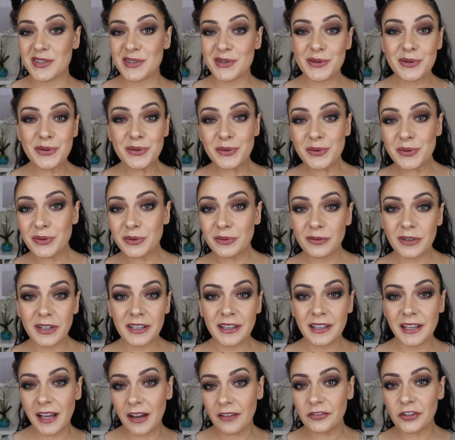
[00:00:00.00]
2
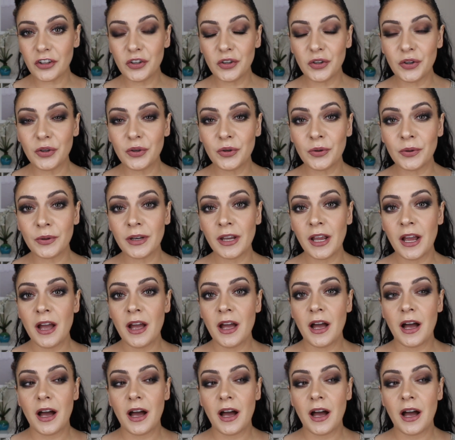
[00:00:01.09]
in the afternoon.